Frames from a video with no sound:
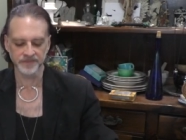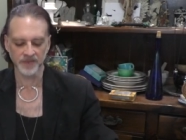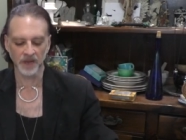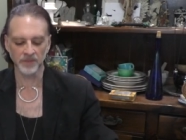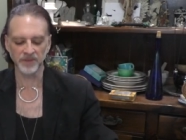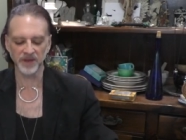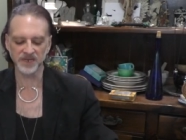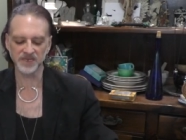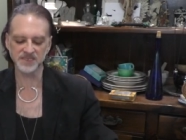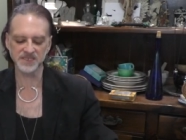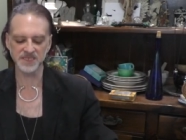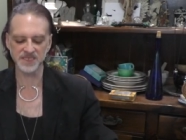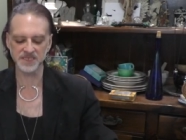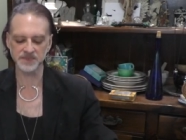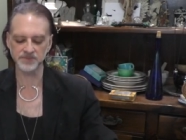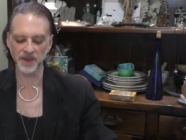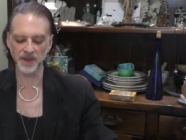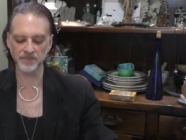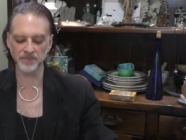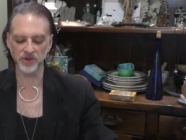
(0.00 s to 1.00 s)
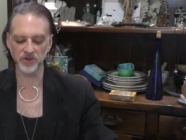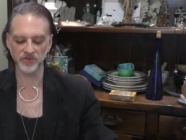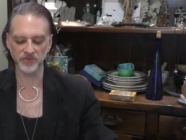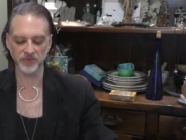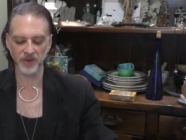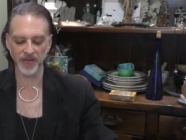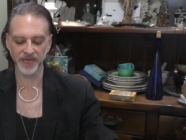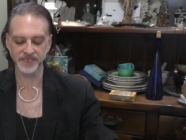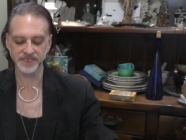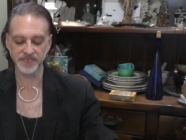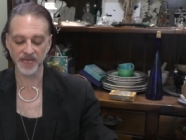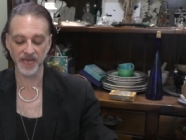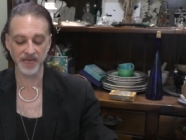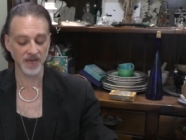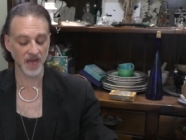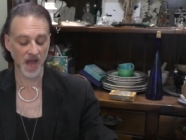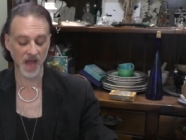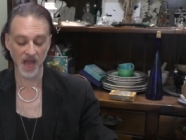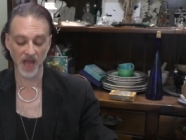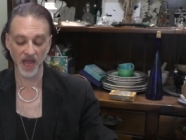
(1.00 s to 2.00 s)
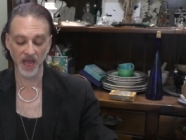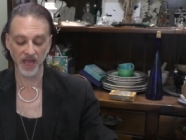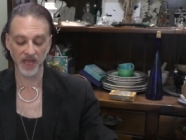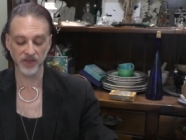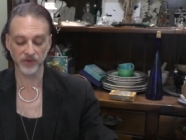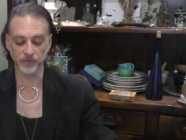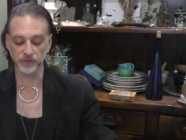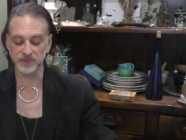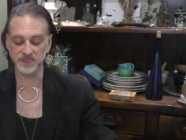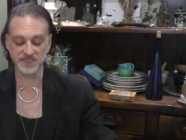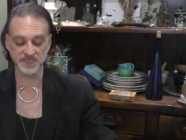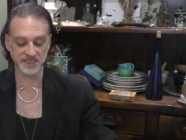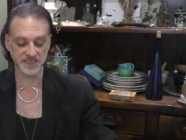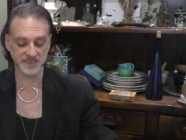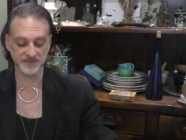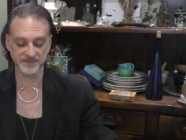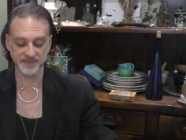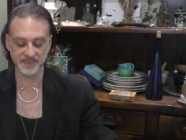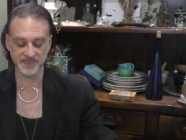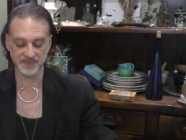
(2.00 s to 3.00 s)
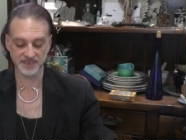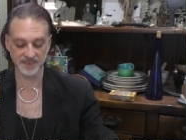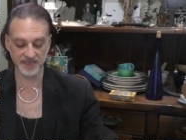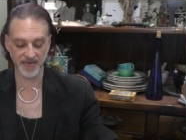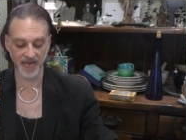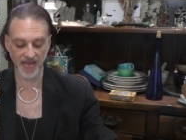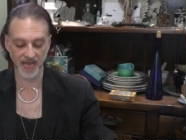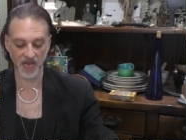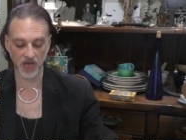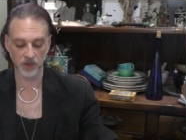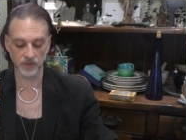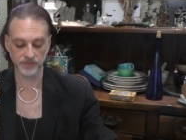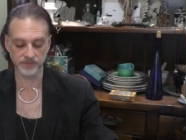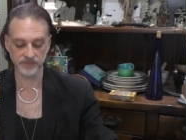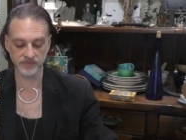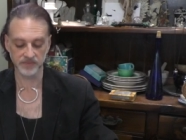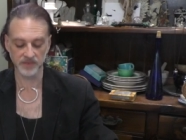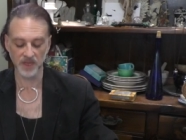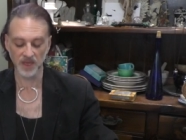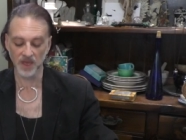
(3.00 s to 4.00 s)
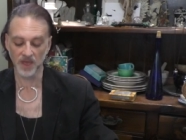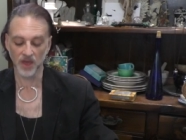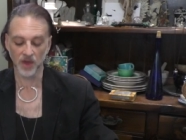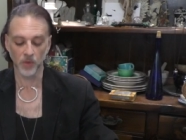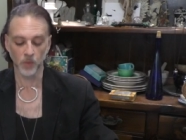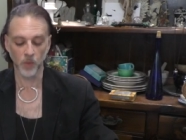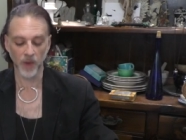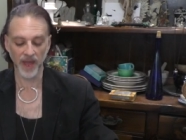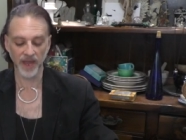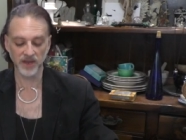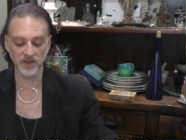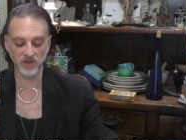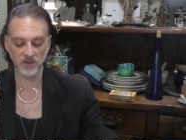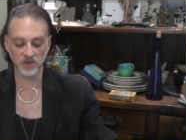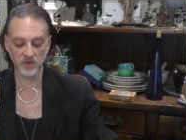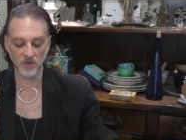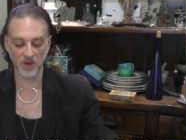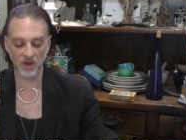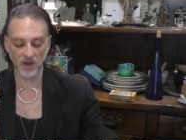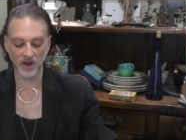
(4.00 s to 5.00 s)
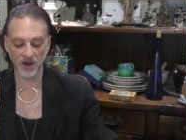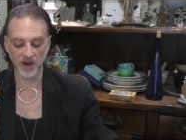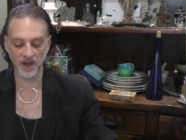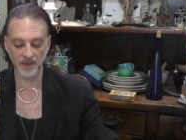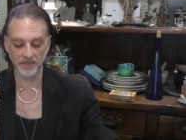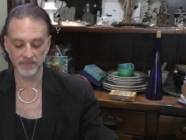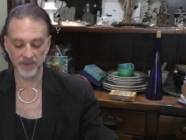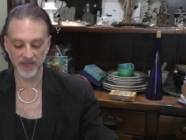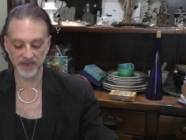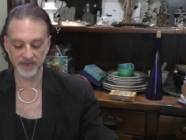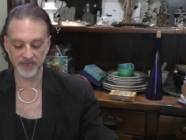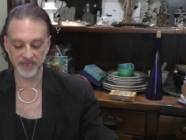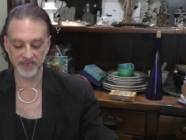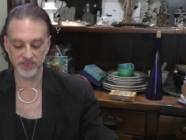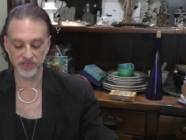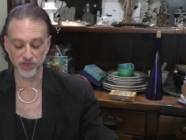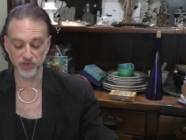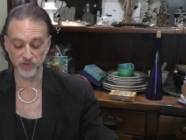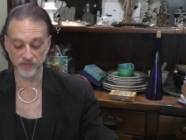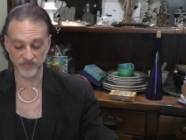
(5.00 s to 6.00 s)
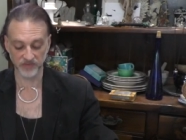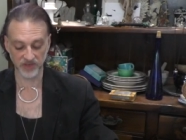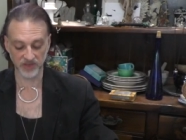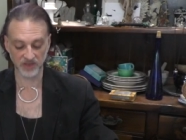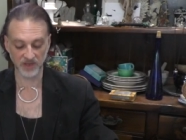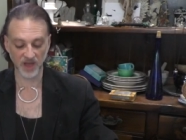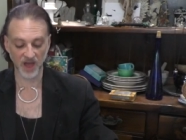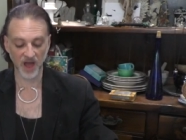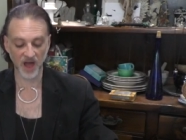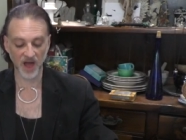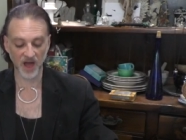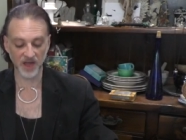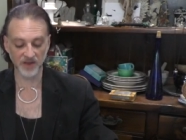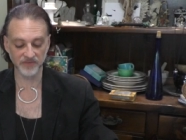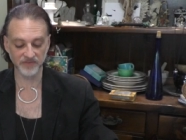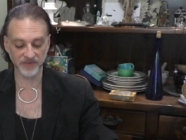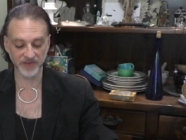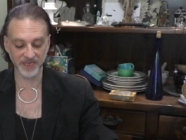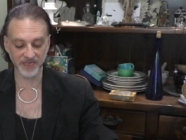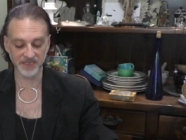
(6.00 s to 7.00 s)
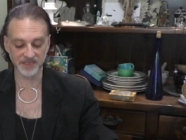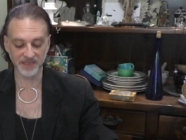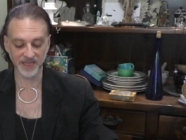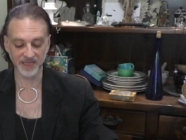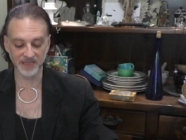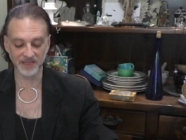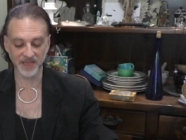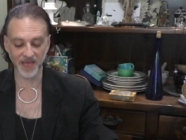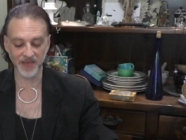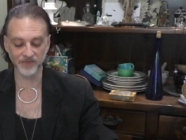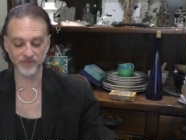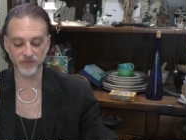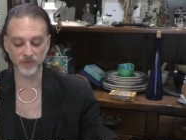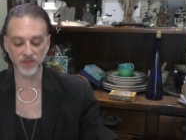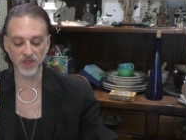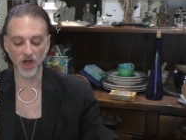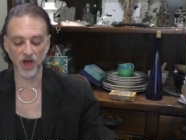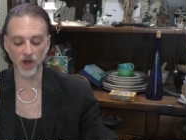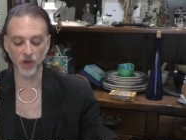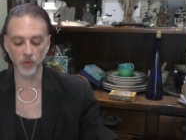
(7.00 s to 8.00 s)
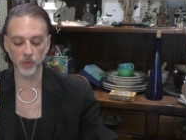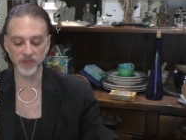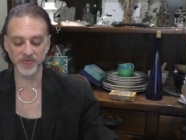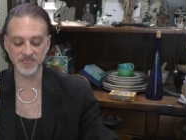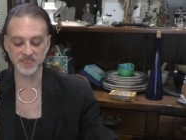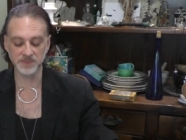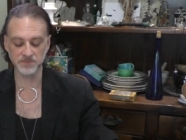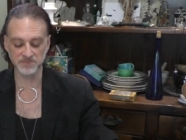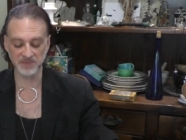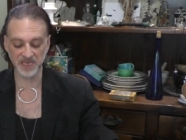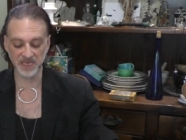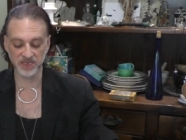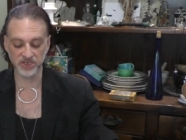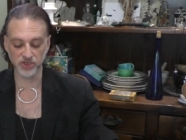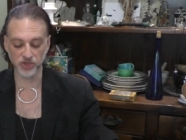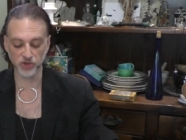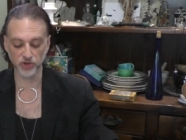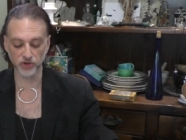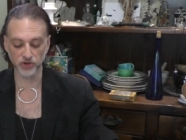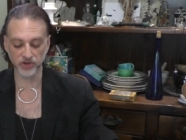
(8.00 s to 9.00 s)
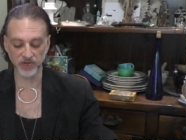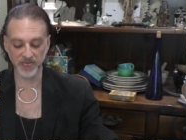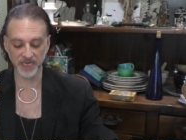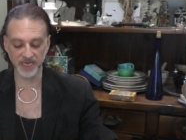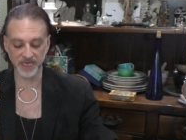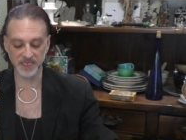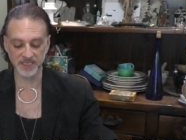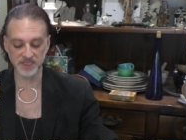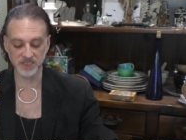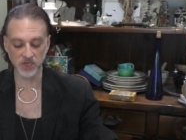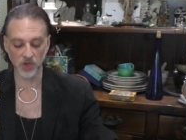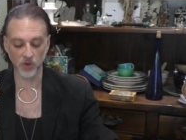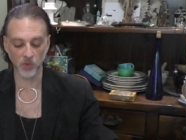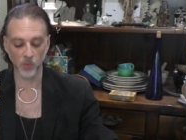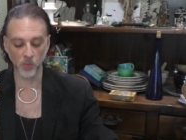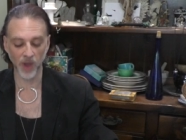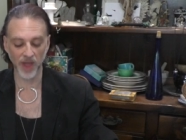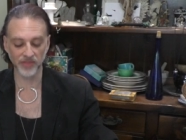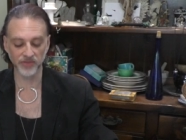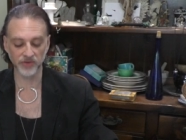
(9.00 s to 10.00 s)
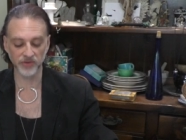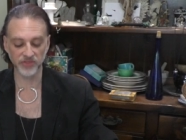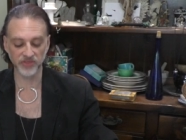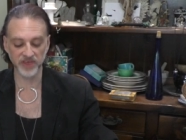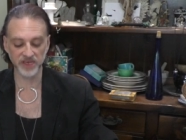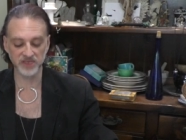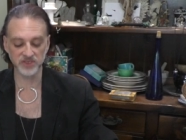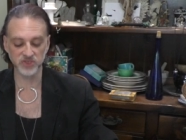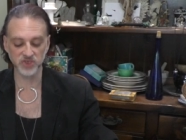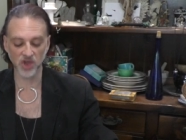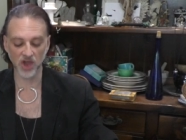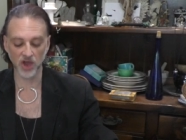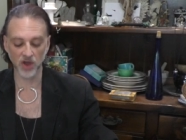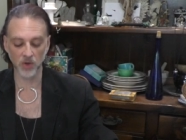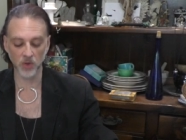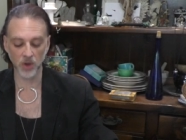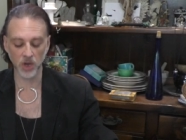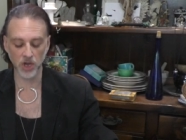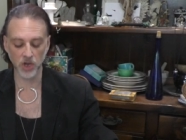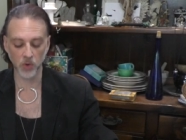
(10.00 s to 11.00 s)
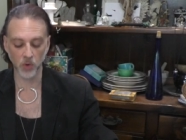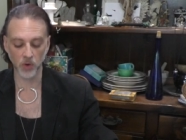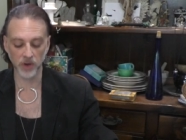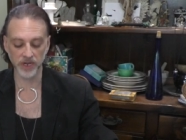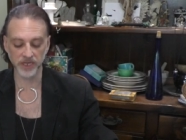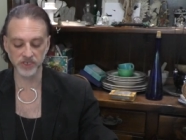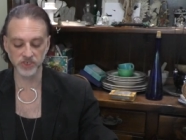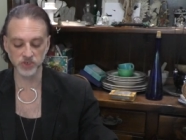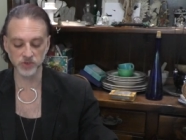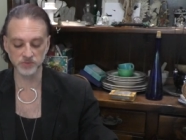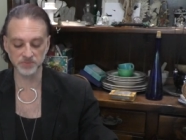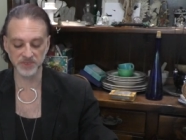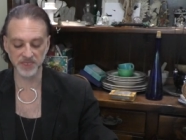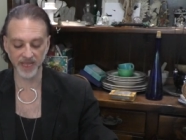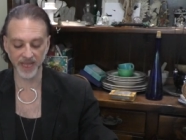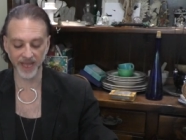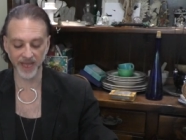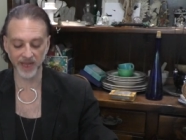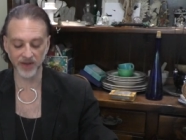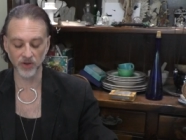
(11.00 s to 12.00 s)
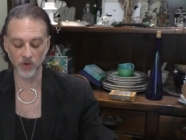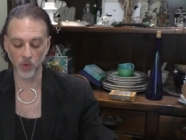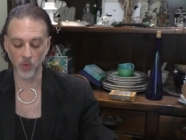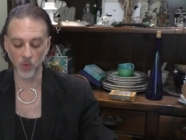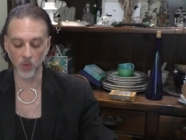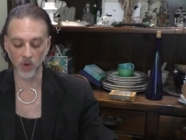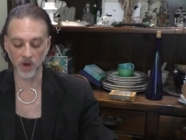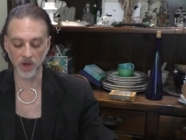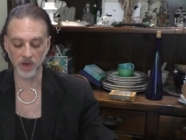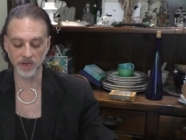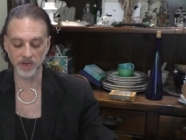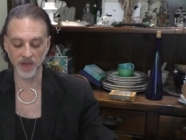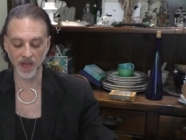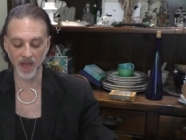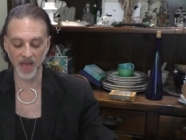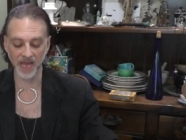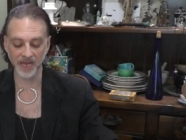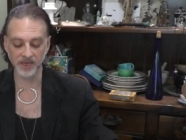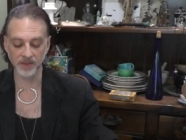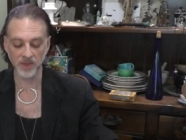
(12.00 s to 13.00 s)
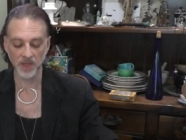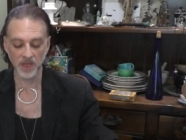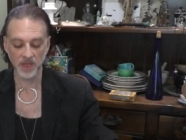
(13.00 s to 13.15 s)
Abundance is my birthright, and I receive it now. When you are abundant, you feel confident that life will always meet your needs, whether things go according to plan or not.